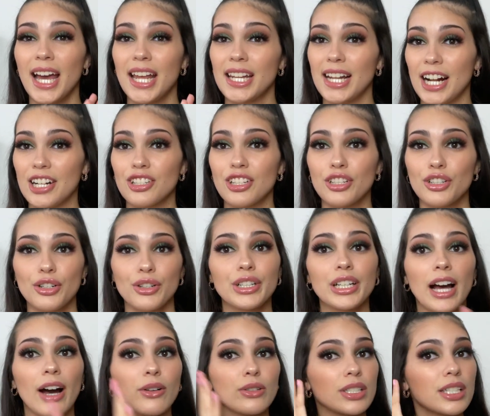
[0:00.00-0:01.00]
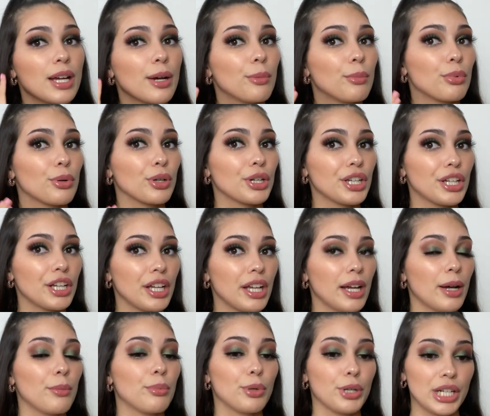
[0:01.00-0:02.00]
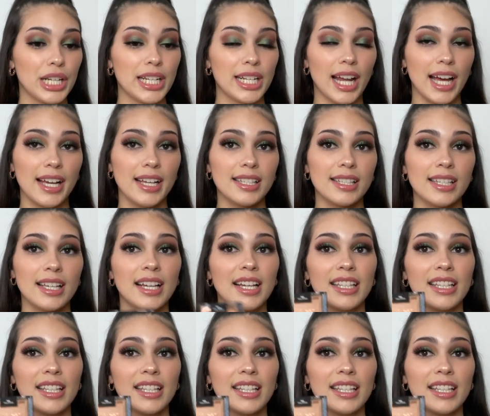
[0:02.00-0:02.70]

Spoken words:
And it actually turned out pretty nice.